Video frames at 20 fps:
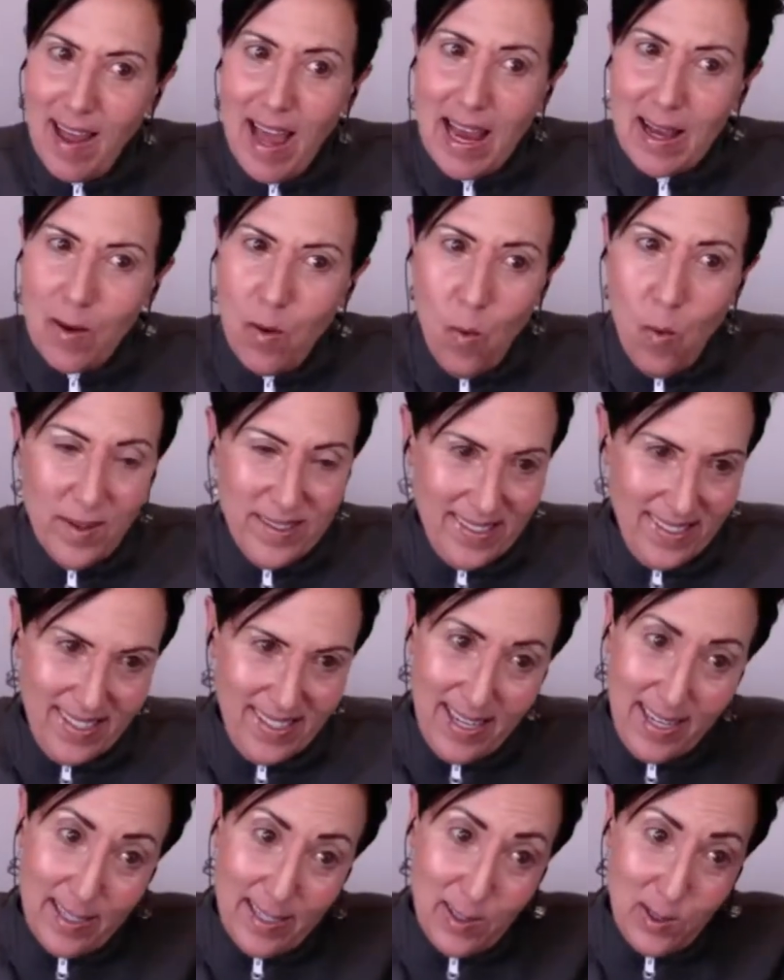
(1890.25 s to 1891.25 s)
Lyle, once
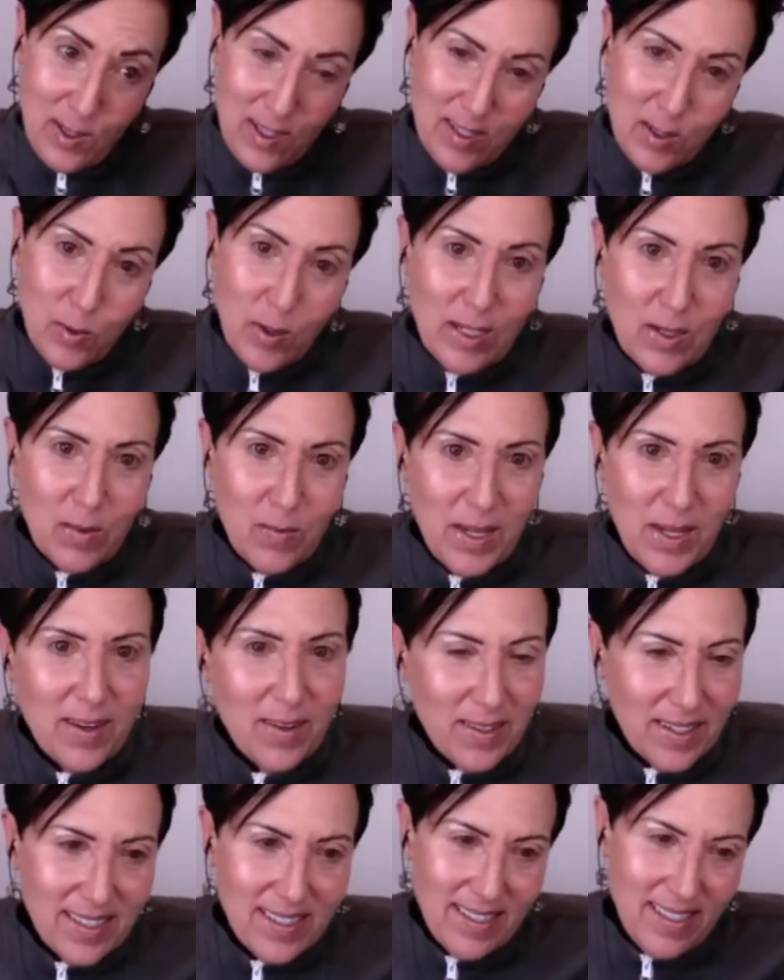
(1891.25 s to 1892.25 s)
again, tricked me,
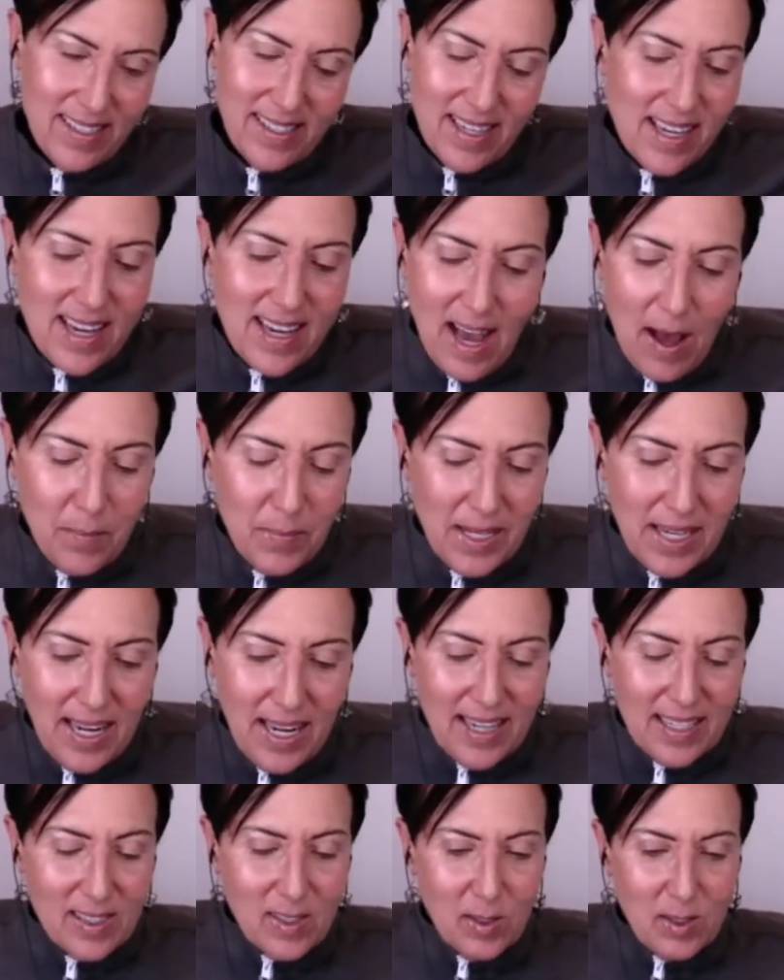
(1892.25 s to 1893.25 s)
or he got me
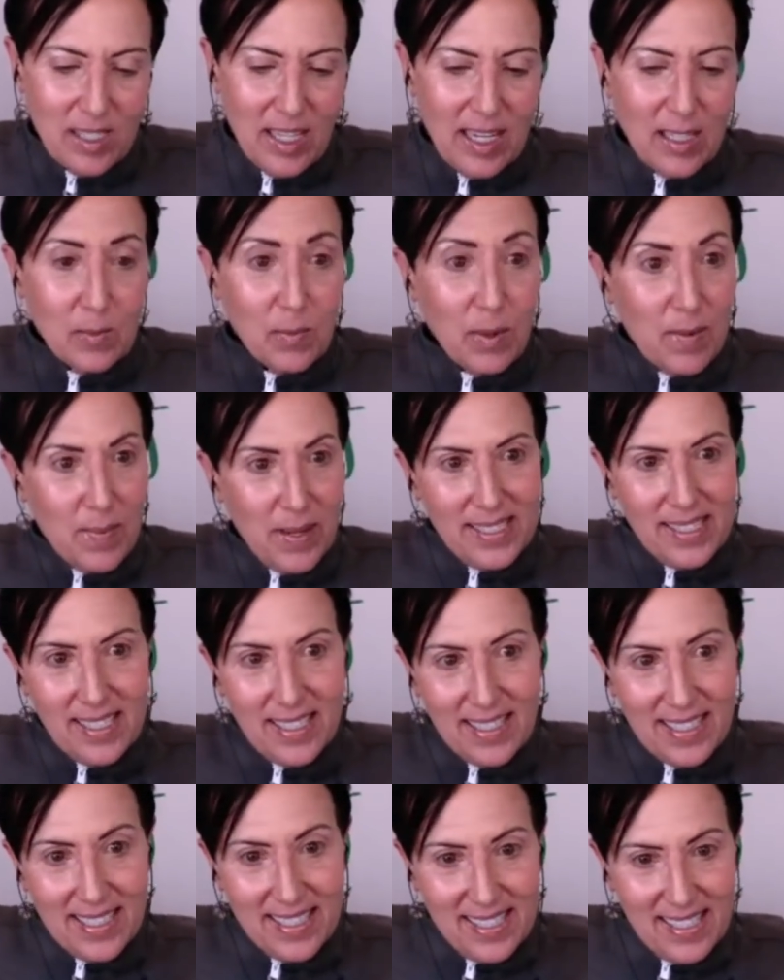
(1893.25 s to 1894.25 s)
to exercise by
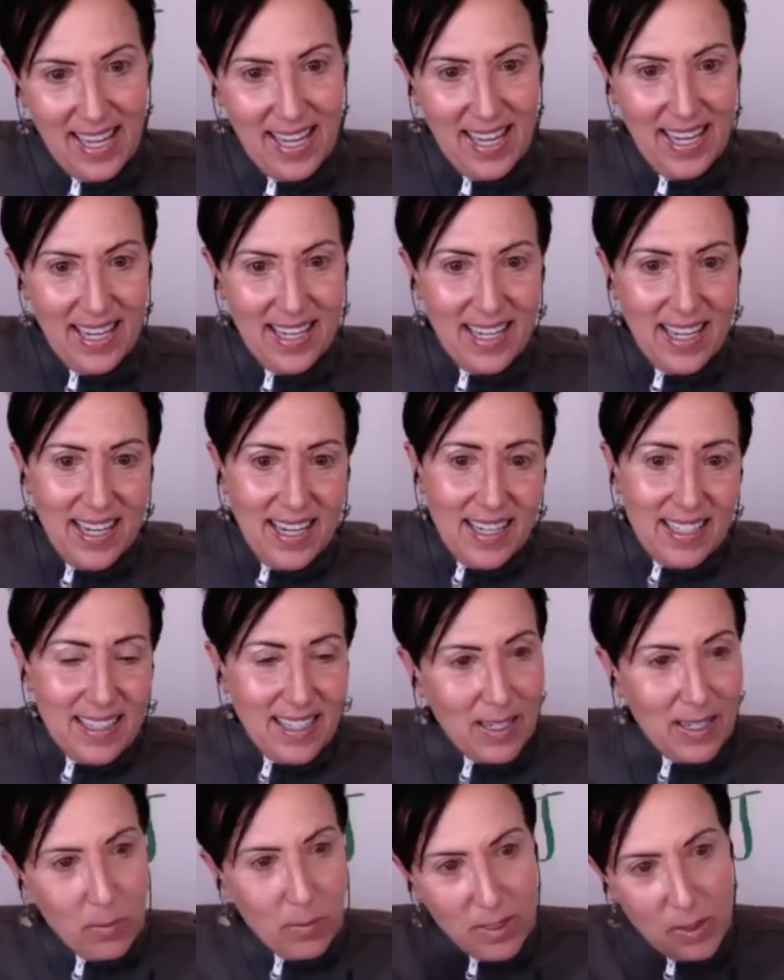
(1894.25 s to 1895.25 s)
basically saying
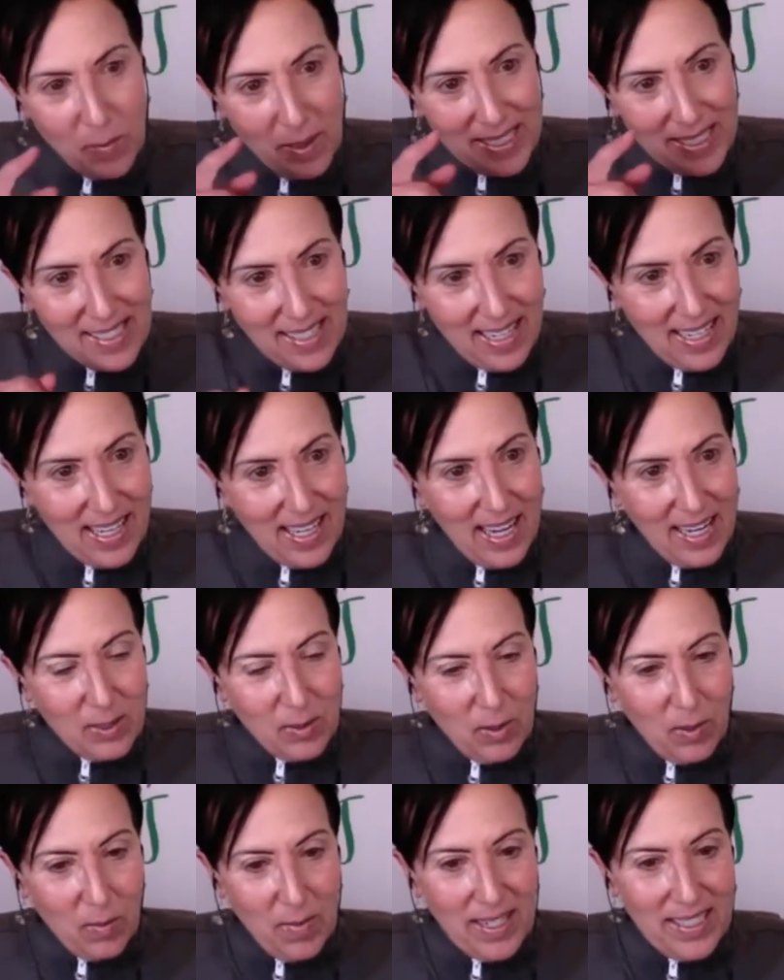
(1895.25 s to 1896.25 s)
that it was my
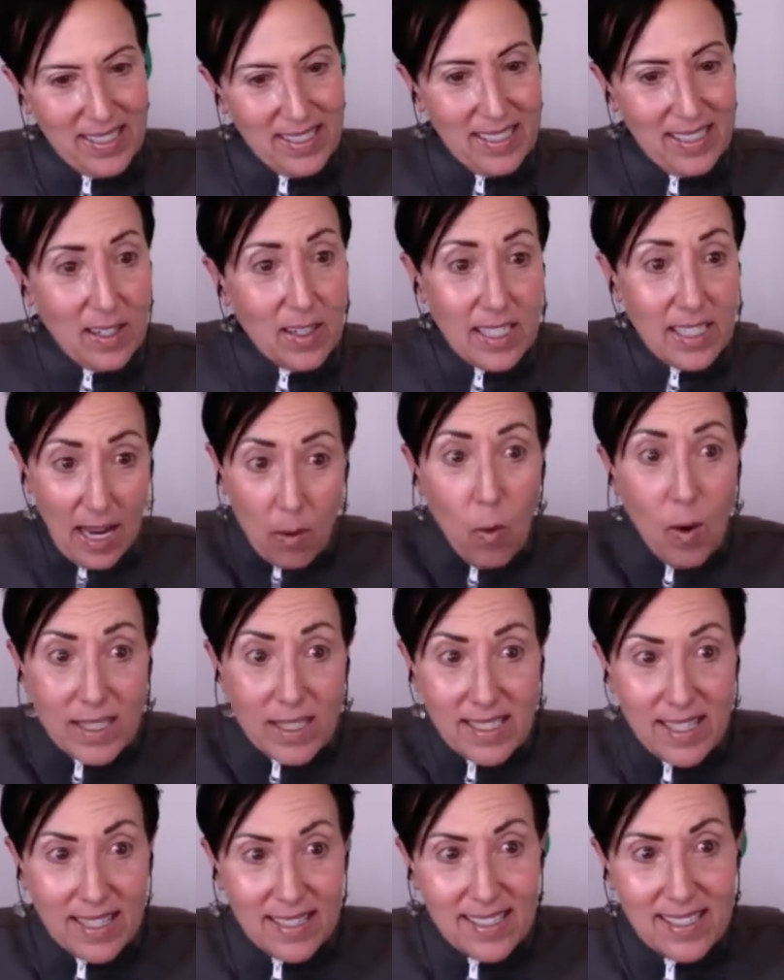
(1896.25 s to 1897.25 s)
psychiatric medicine, because I
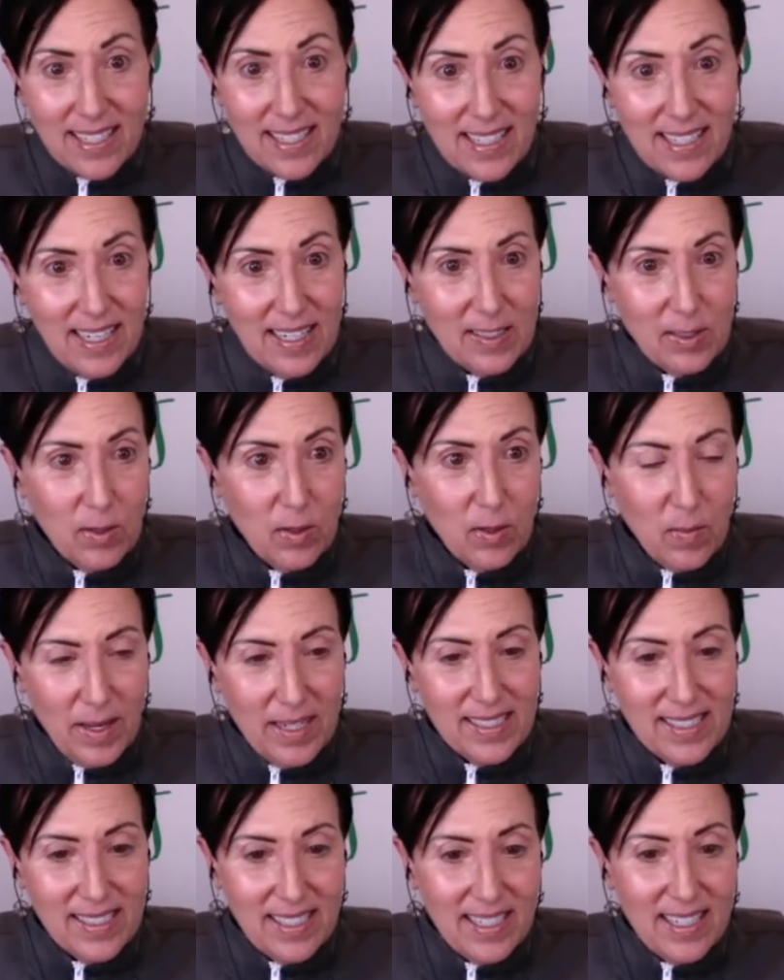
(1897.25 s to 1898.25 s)
was on psychiatric
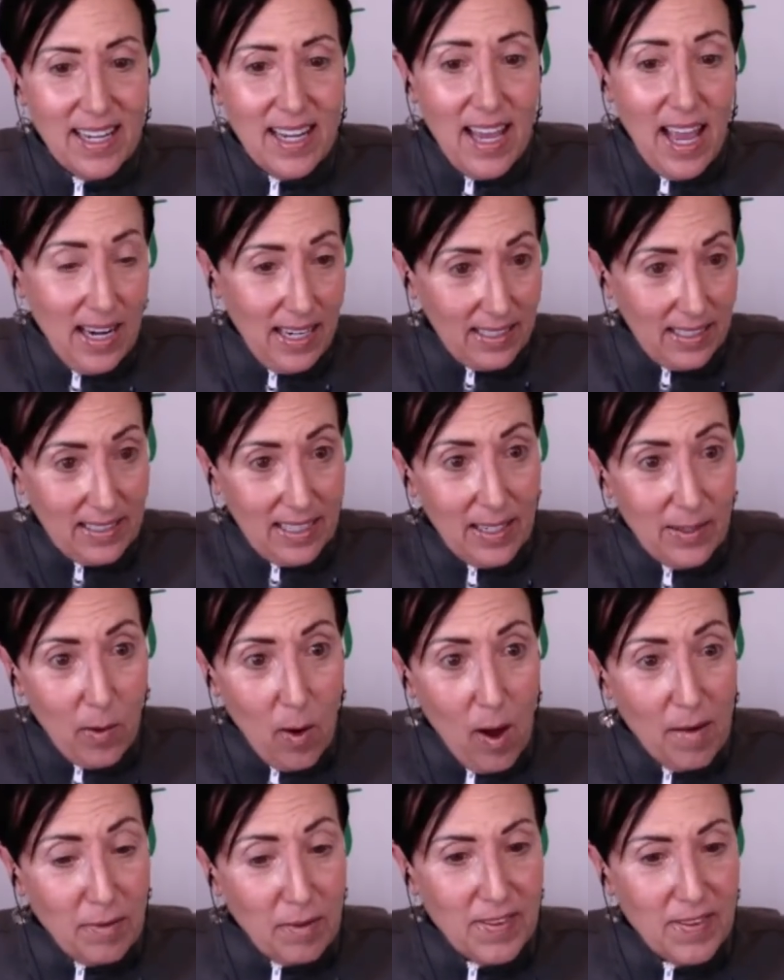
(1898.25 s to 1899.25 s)
medicine and I got
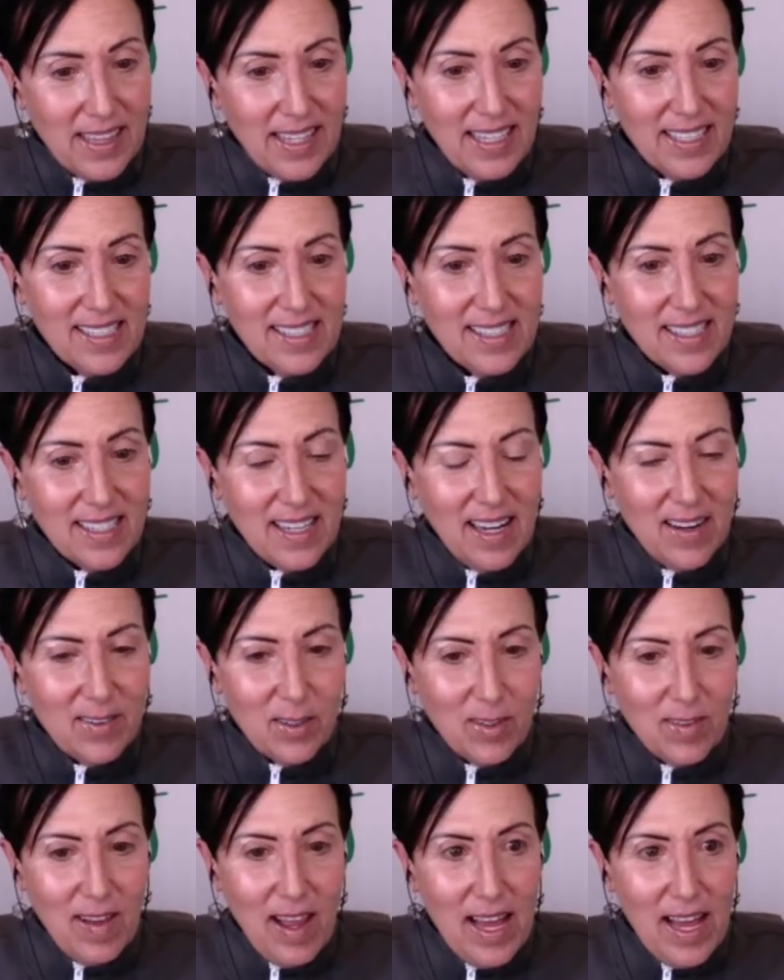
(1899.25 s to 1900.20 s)
off of it thanks to Dr.